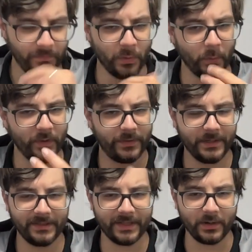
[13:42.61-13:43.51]
The
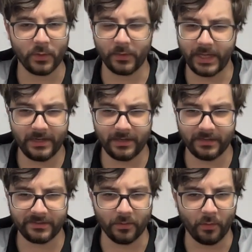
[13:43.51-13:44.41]
things that created
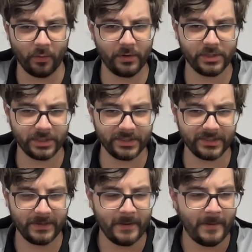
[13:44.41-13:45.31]
us, our origins,